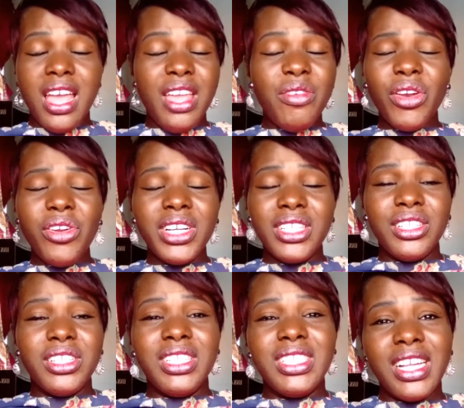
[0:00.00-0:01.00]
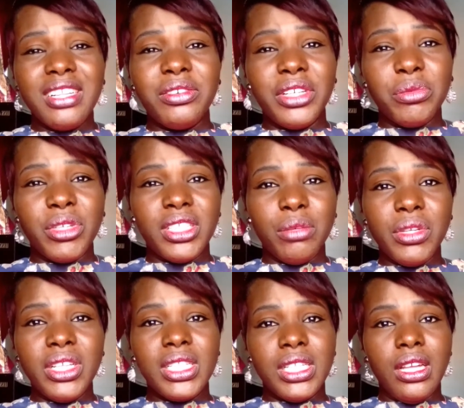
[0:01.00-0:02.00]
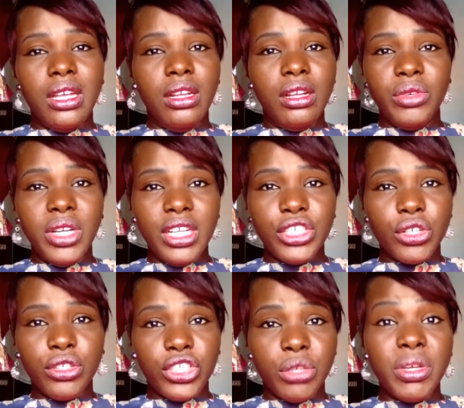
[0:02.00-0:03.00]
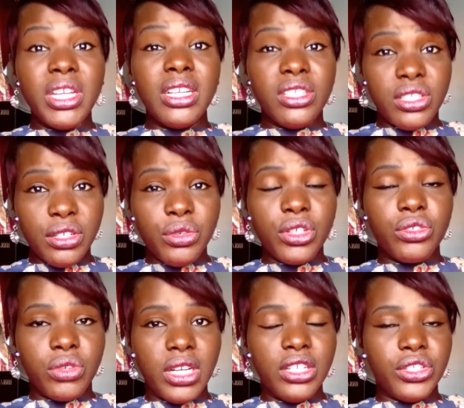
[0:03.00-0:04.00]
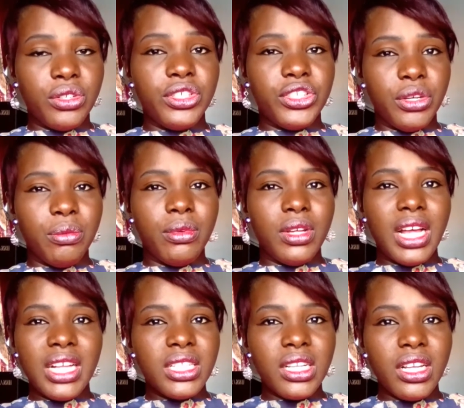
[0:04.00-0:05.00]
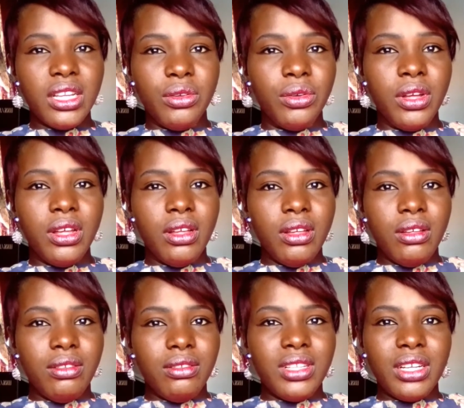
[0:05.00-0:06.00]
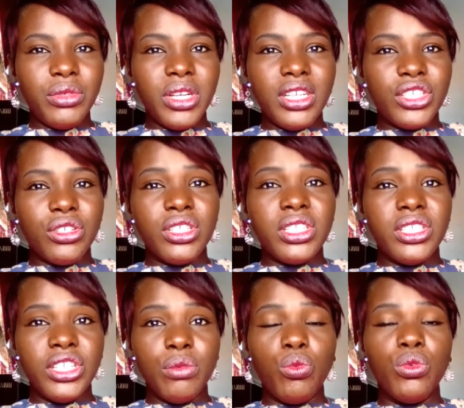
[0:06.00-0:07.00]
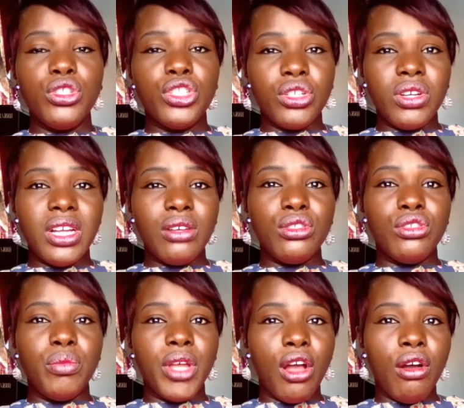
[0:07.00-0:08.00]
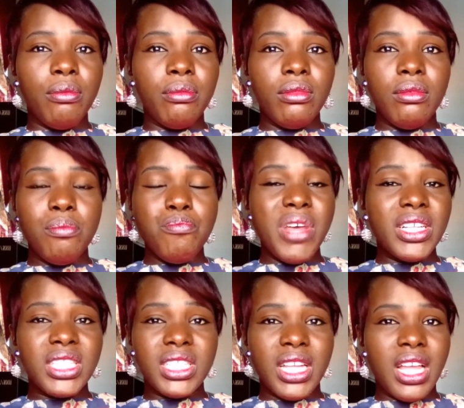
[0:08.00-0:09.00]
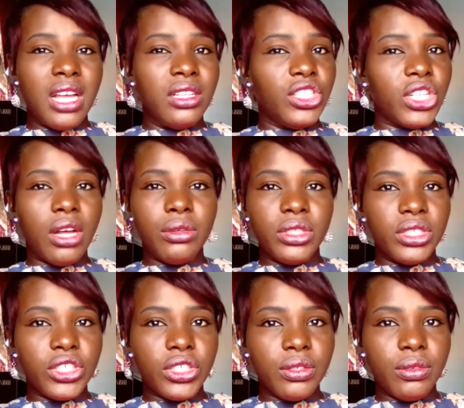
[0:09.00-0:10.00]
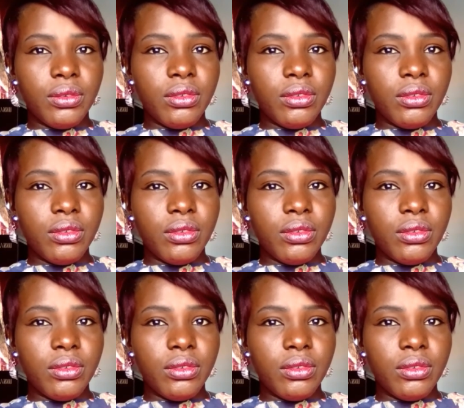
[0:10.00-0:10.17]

If you're not ready to take responsibility in a relationship, in a serious relationship, I tell you, that relationship will turn out to become messy and childish.